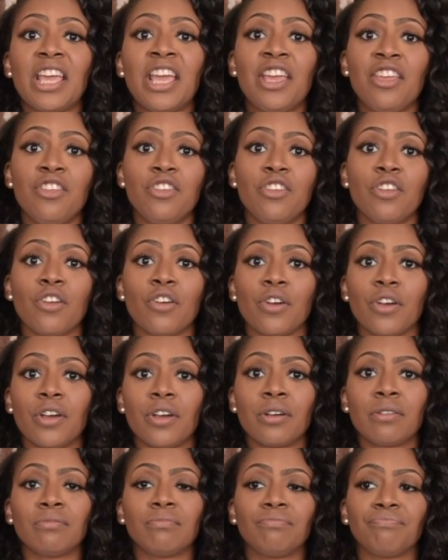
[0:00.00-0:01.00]
and
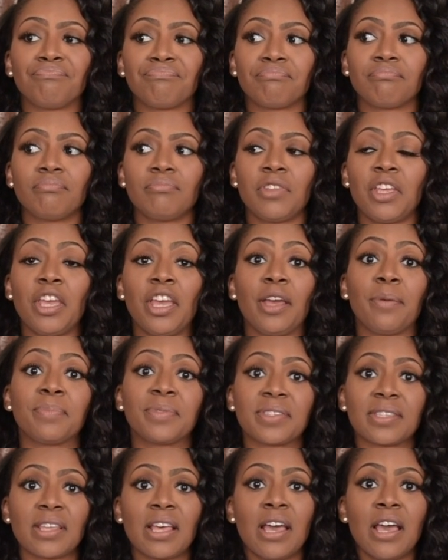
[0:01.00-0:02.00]
your
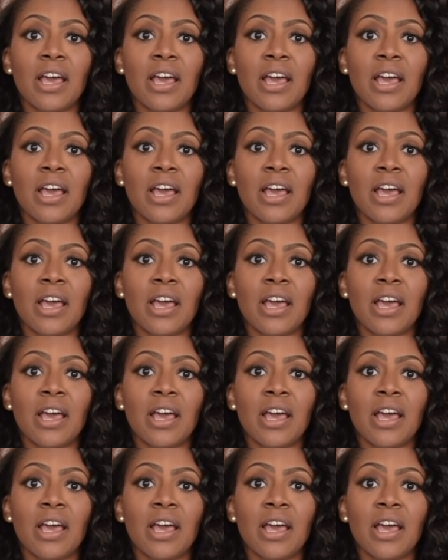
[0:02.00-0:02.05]
hips.